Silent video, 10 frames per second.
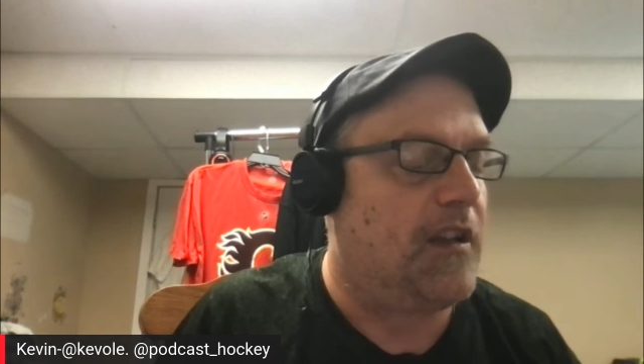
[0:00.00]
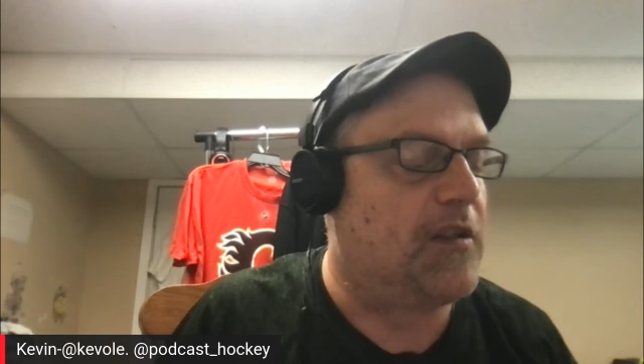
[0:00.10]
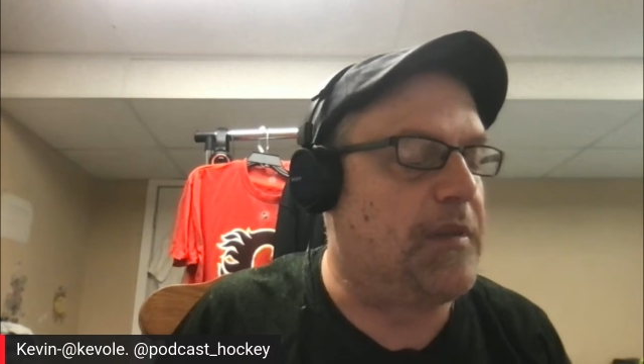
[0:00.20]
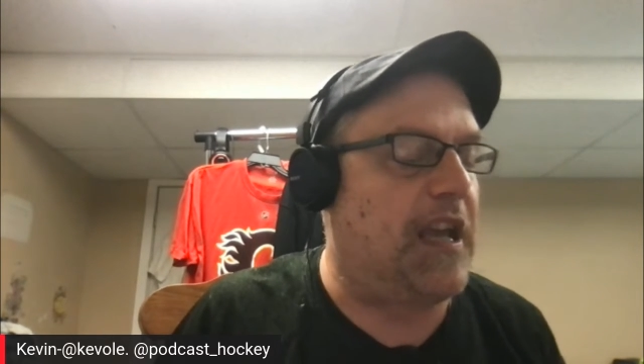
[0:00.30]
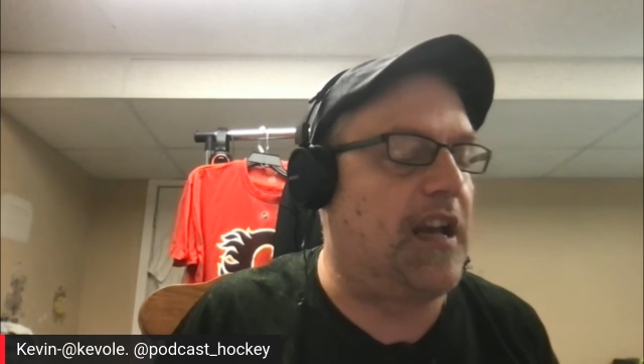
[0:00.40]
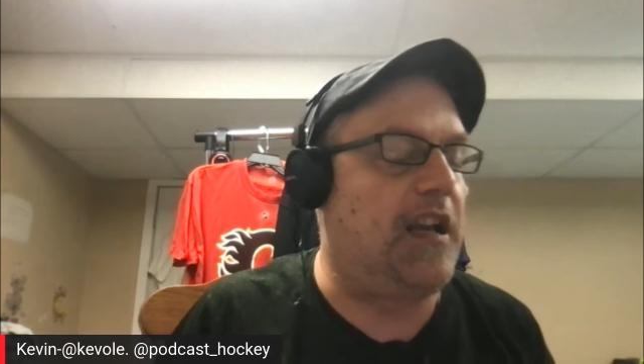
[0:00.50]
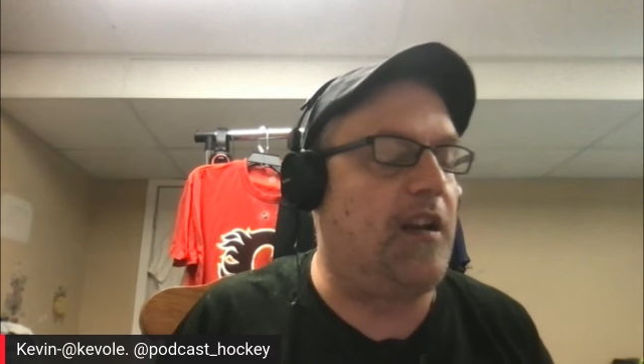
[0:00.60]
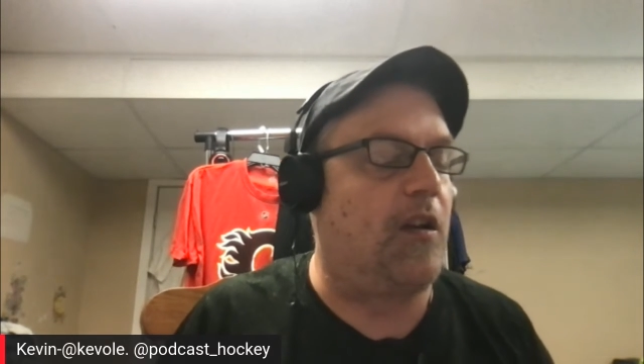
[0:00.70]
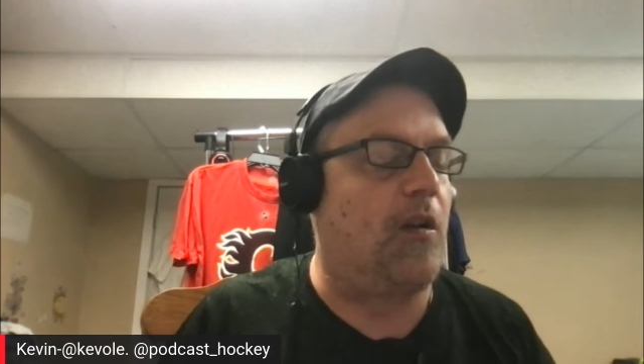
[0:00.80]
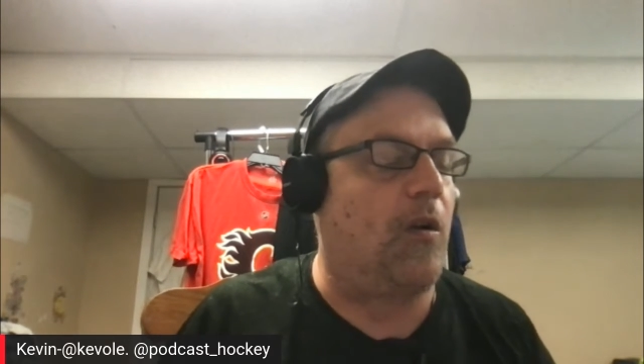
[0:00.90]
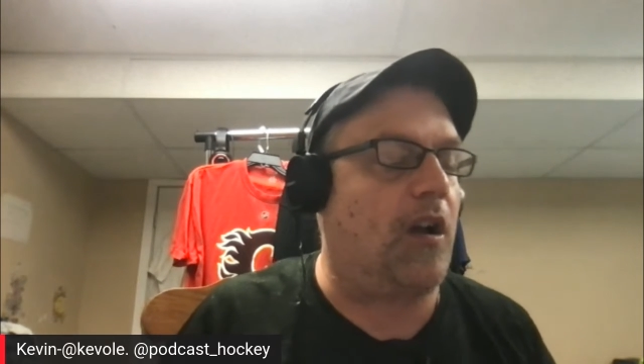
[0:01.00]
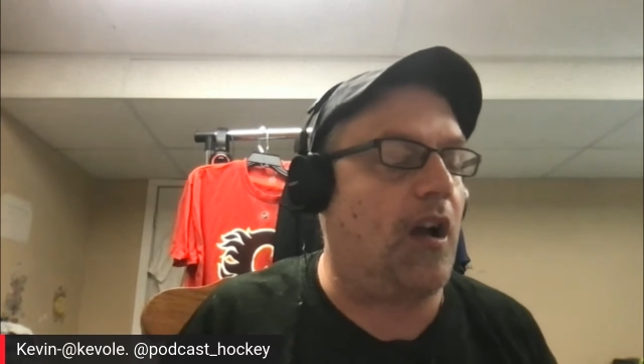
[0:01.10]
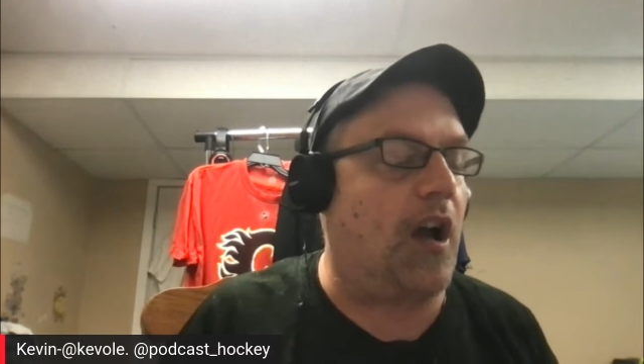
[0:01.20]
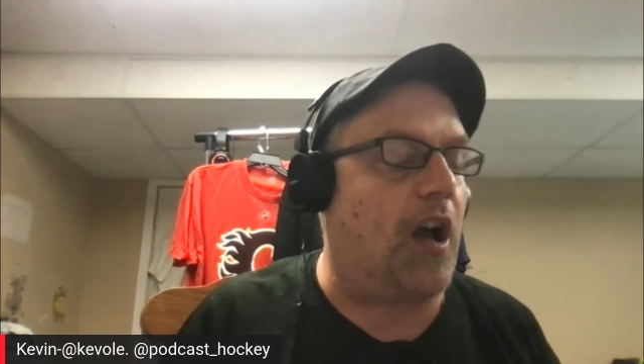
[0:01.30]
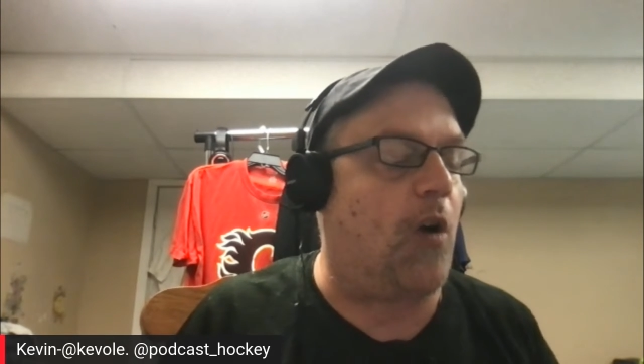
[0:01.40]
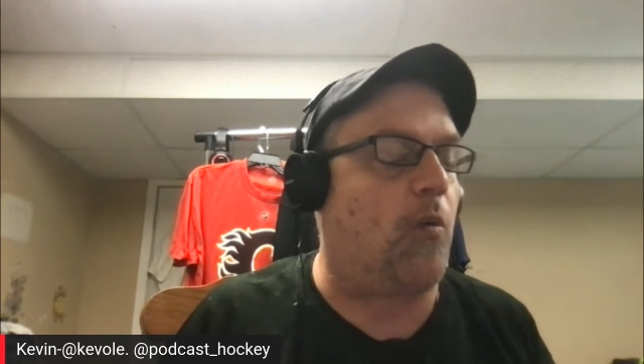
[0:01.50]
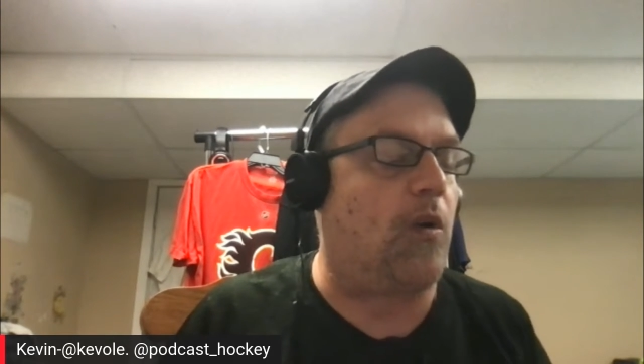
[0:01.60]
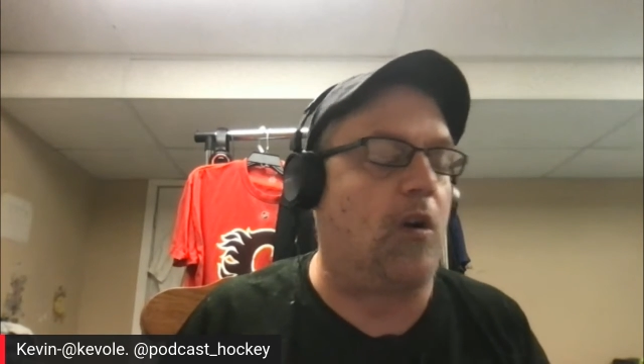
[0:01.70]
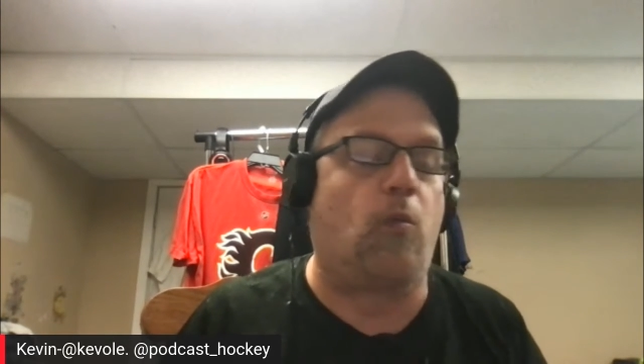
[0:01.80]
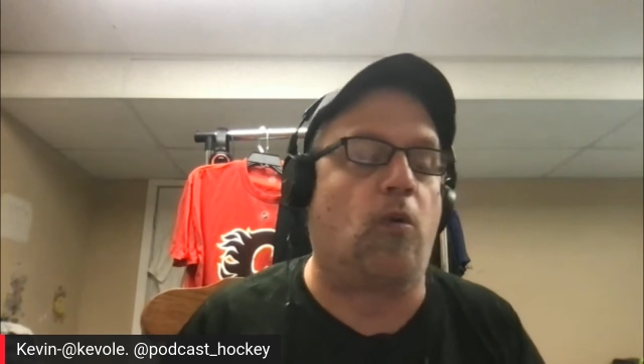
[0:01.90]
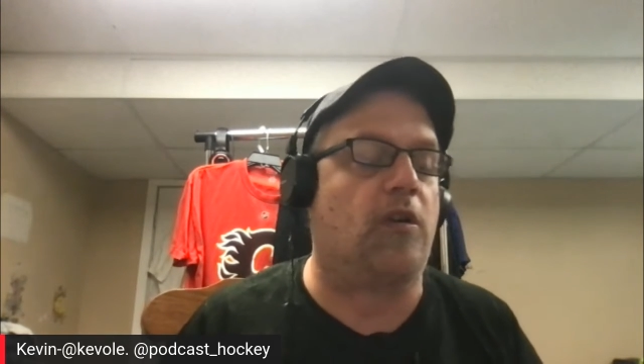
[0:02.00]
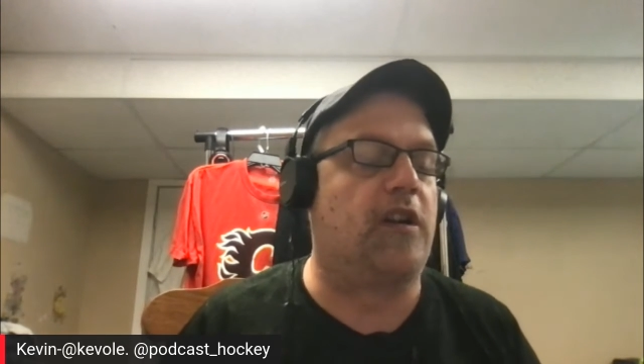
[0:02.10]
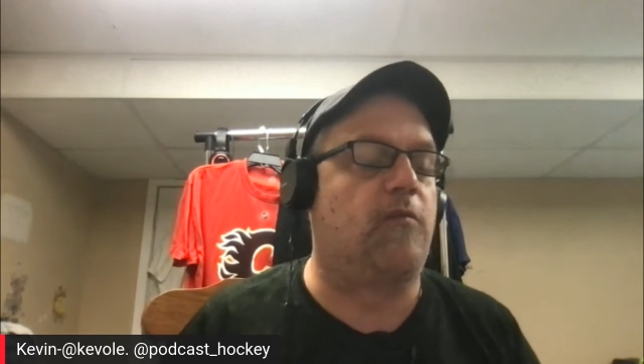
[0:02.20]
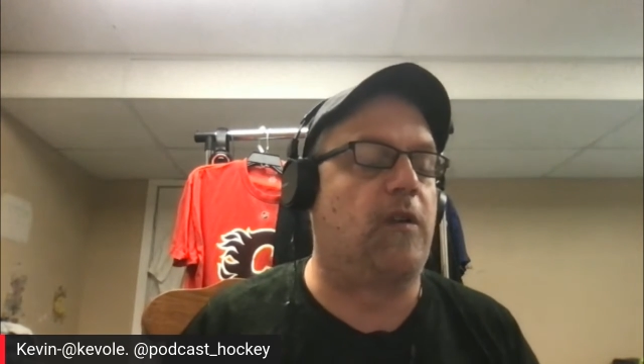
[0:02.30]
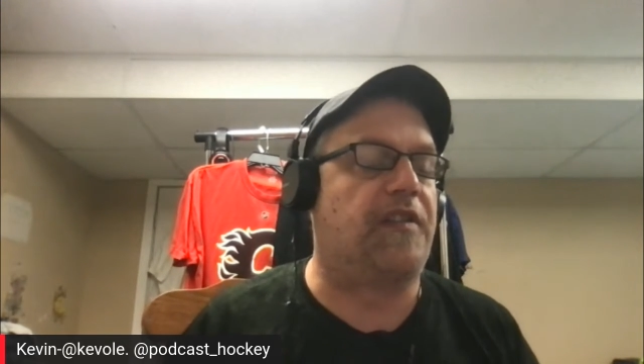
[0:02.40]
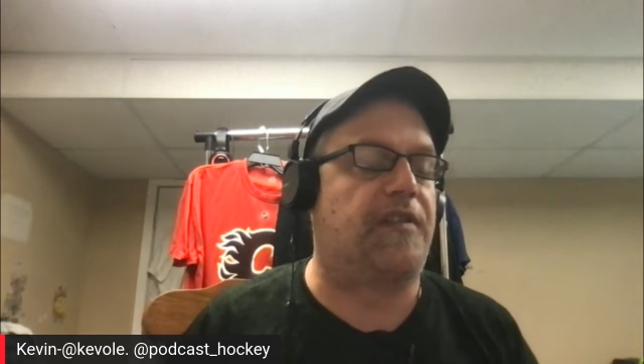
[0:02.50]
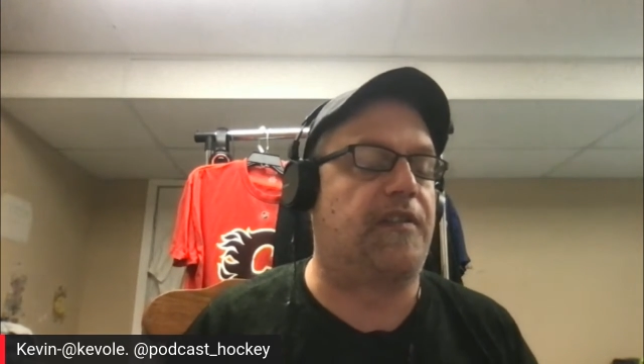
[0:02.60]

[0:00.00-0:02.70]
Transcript: to be getting awarded with